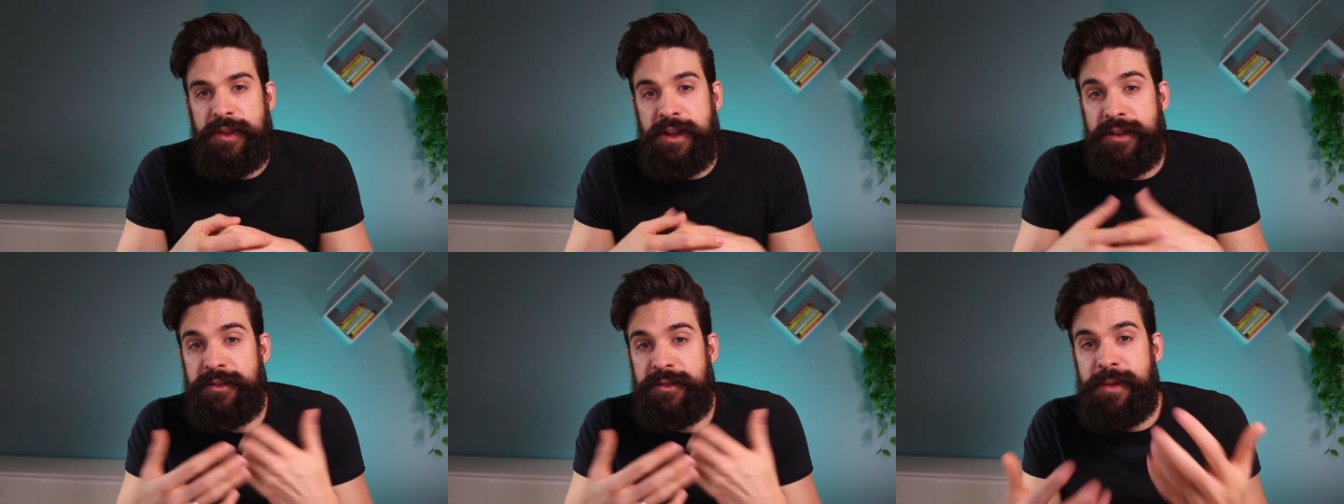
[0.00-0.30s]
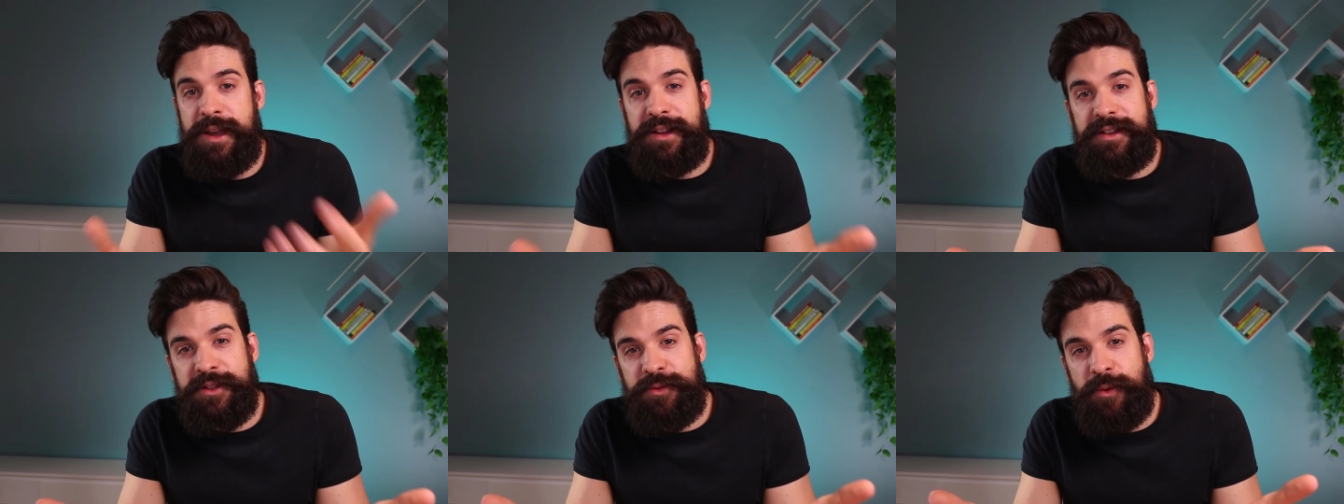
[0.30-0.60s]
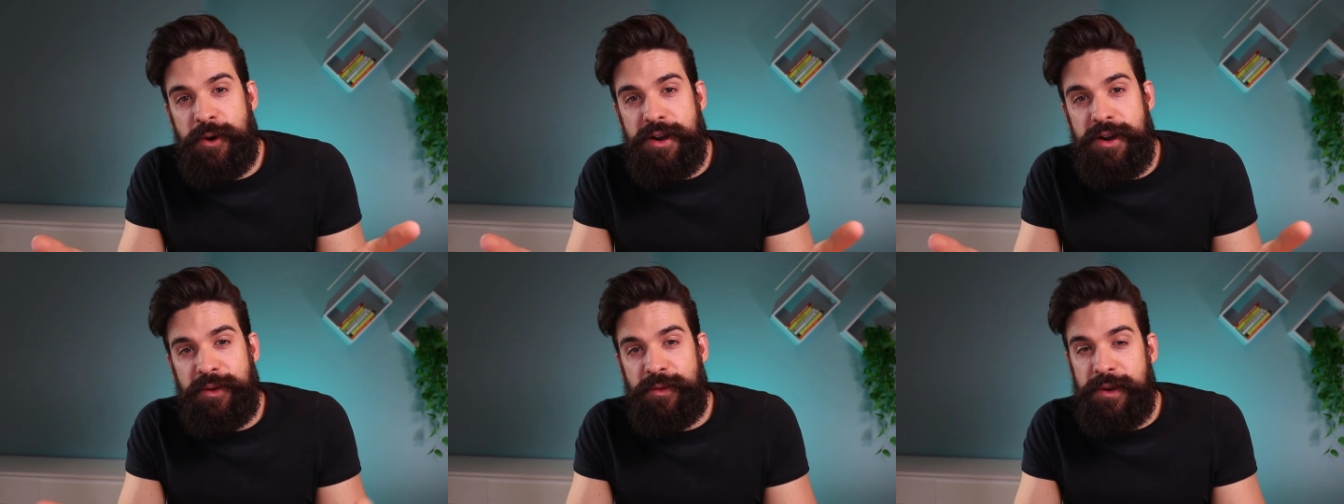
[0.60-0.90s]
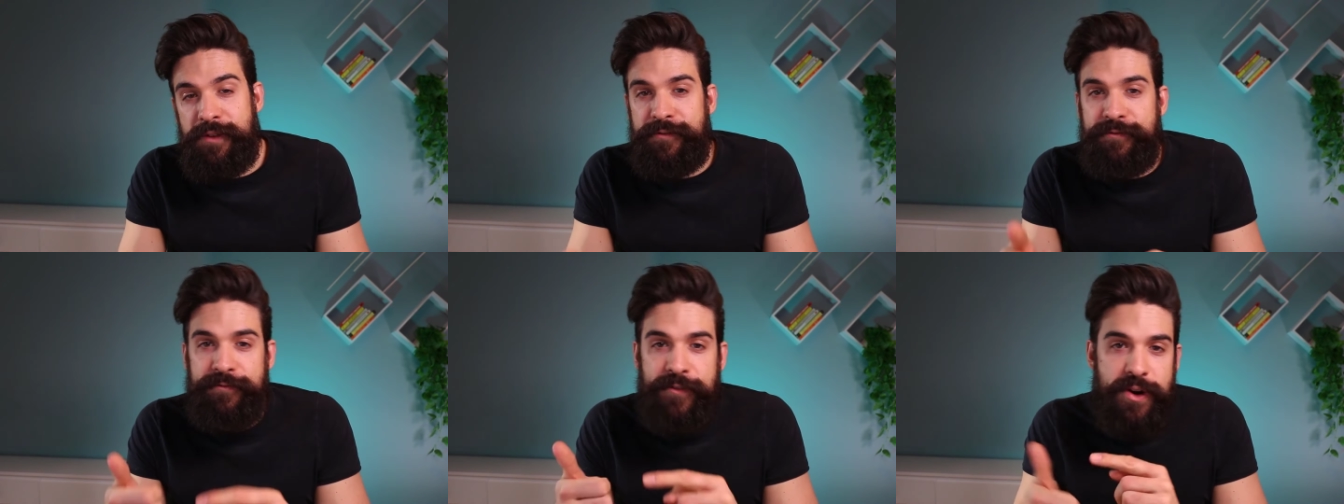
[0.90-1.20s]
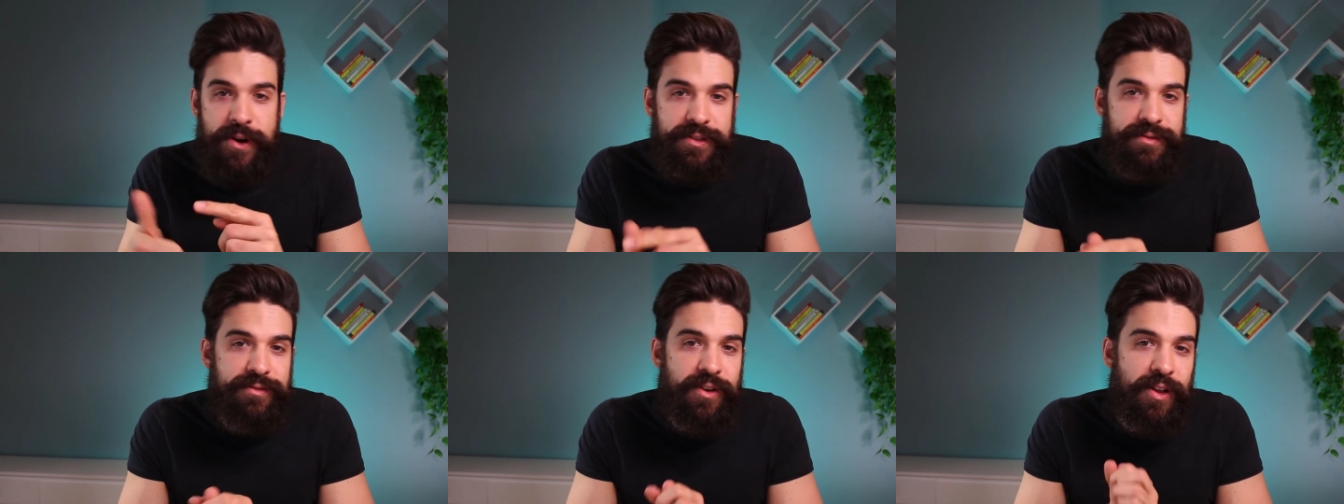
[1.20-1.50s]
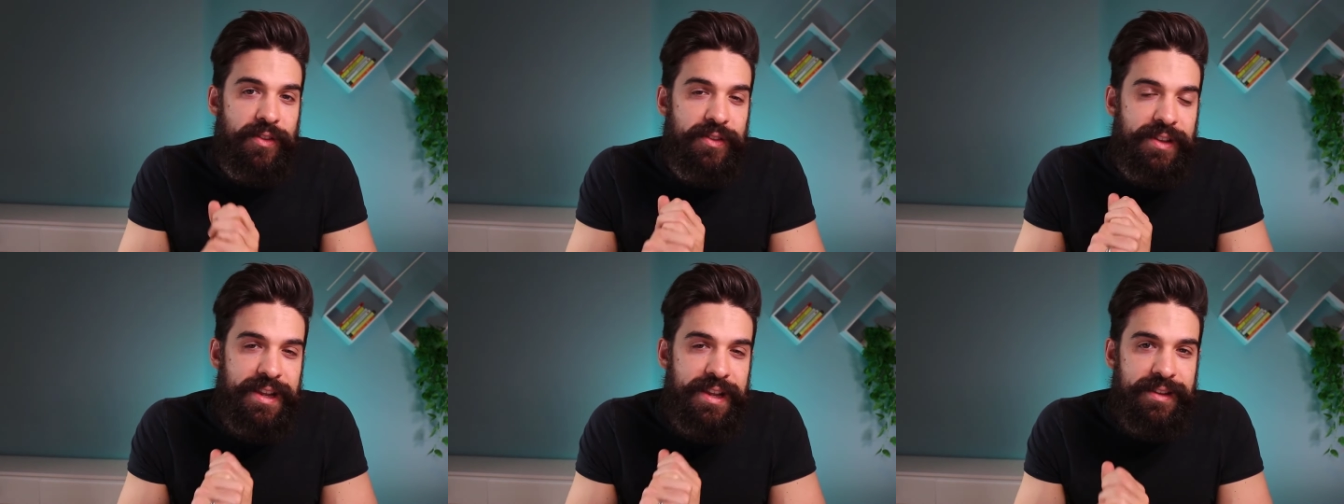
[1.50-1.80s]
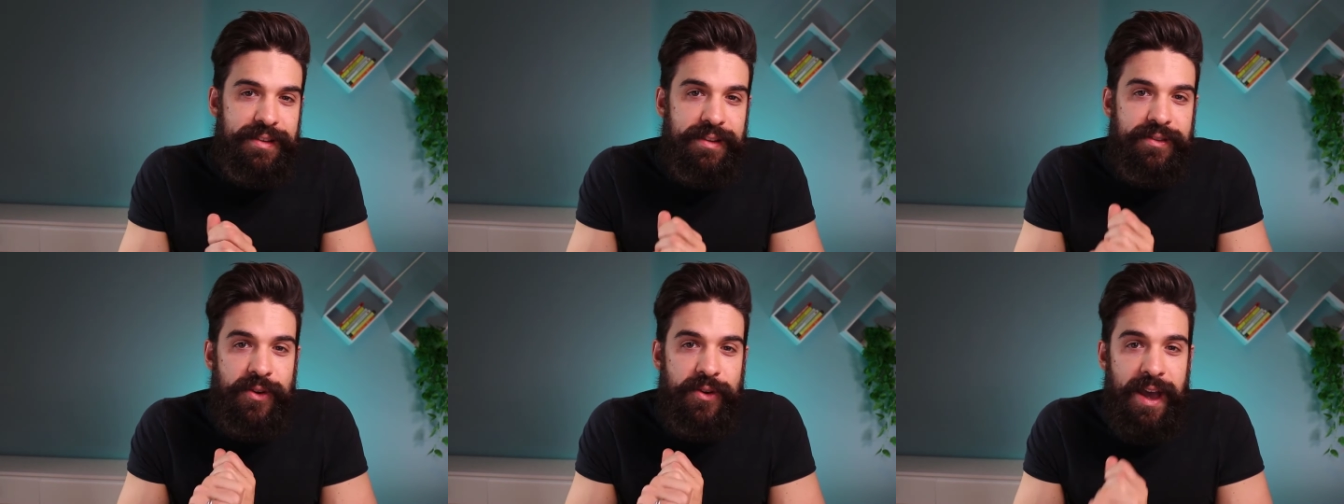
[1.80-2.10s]
Now to make this work, we first of all
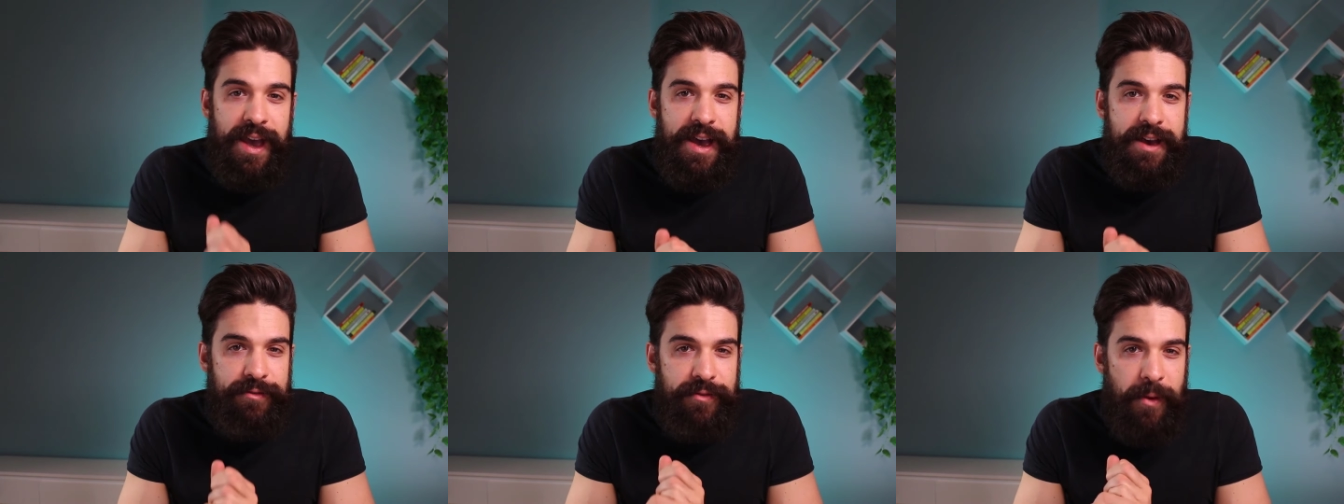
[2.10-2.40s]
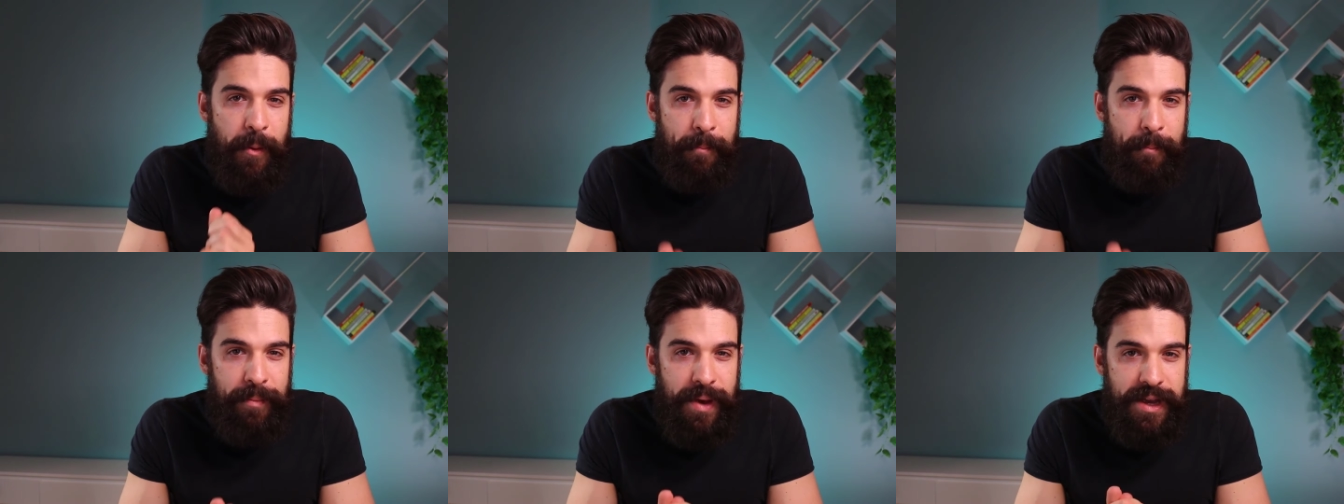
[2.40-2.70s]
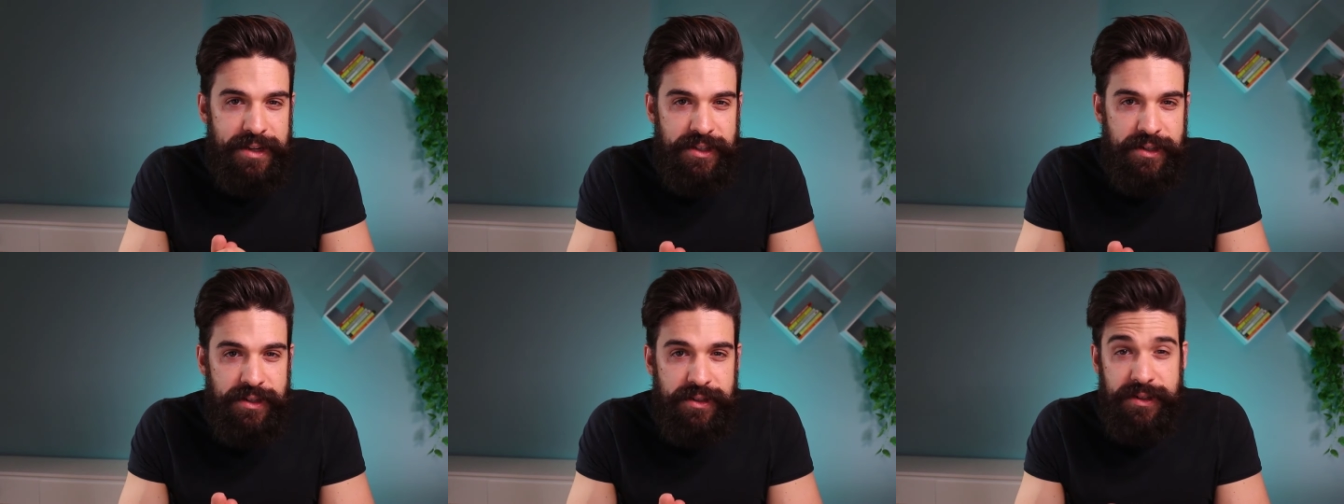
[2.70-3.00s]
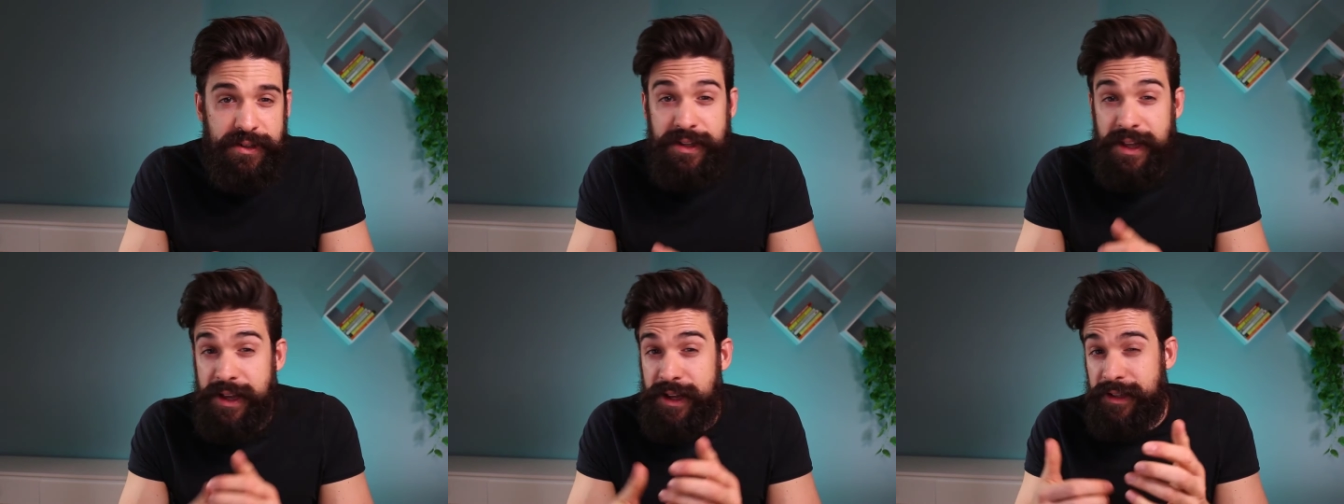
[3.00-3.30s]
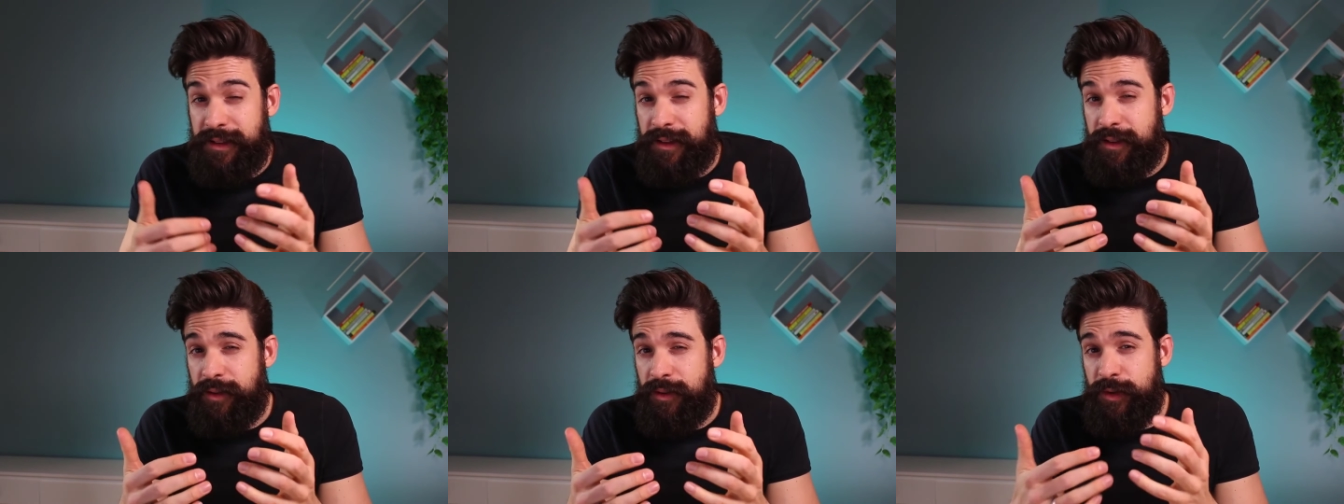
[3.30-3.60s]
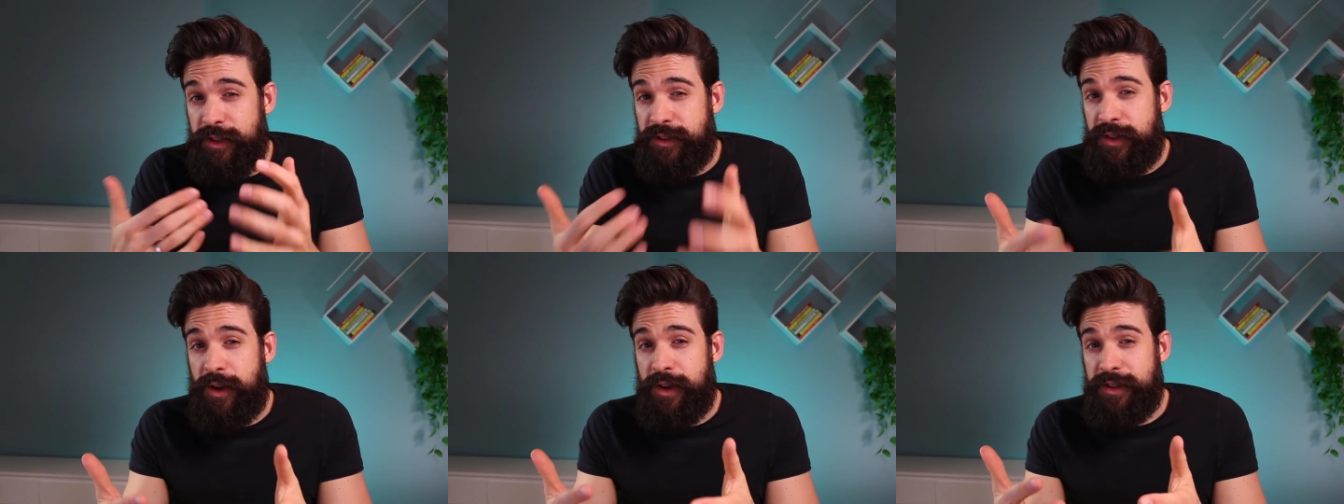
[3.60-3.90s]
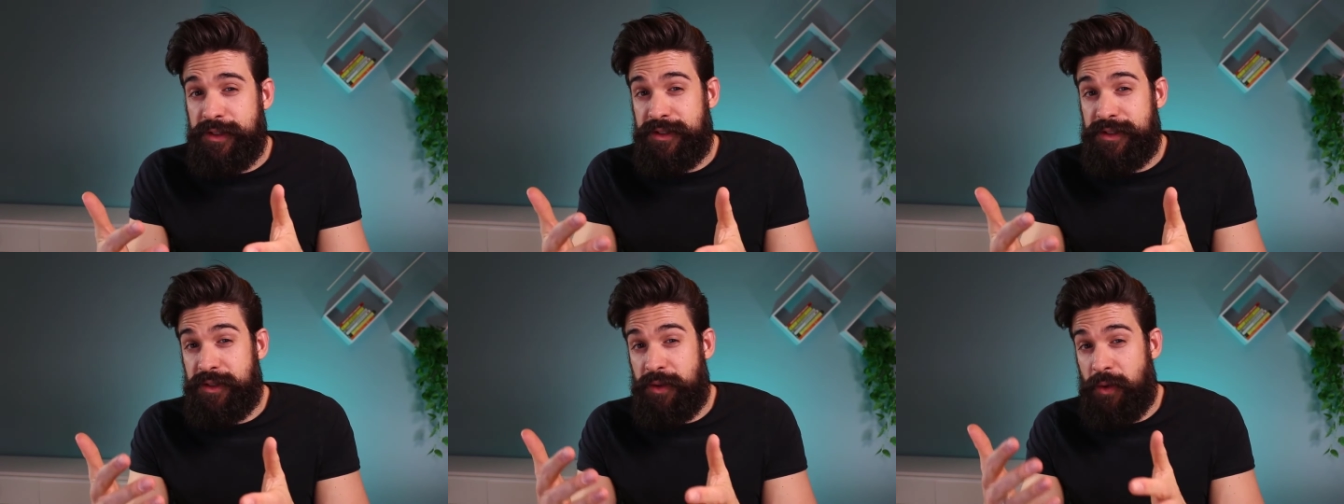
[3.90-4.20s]
need to have a measure that
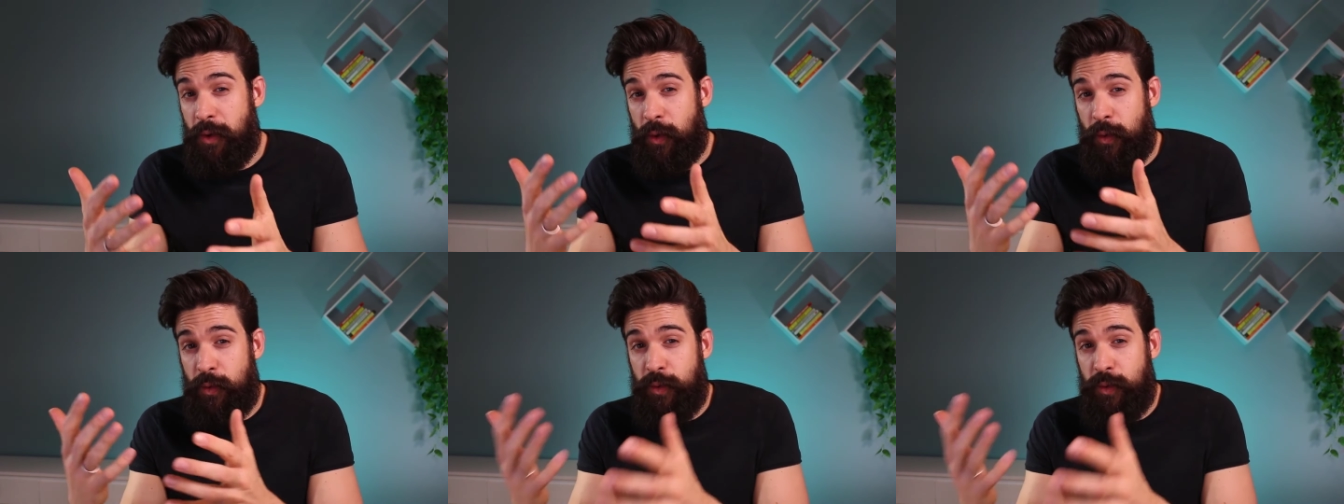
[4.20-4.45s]
returns